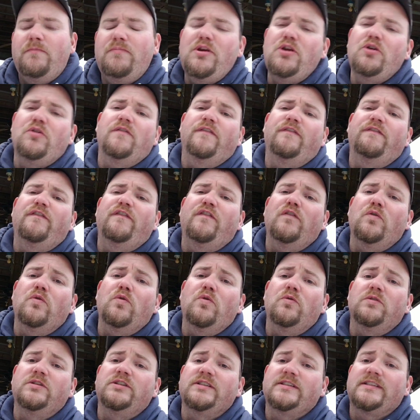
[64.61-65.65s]

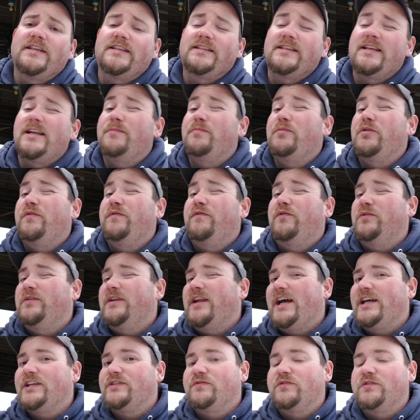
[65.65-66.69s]
just outside of beautiful
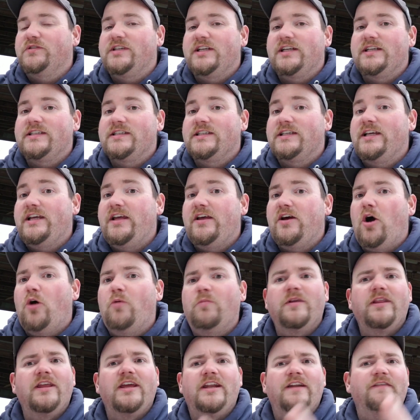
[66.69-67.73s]
Nashville, Tennessee,
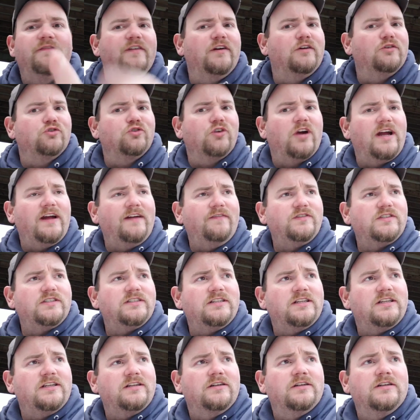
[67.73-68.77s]
home of the NFL draft,
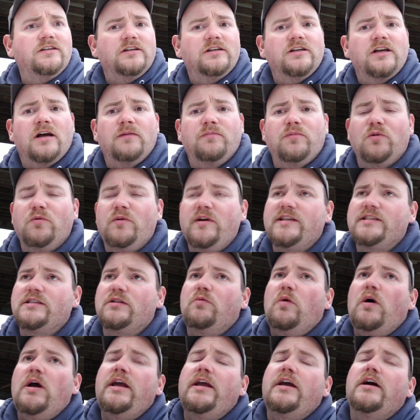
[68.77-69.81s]
a couple of weeks
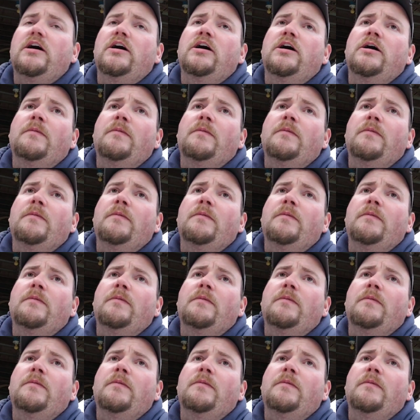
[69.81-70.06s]
away.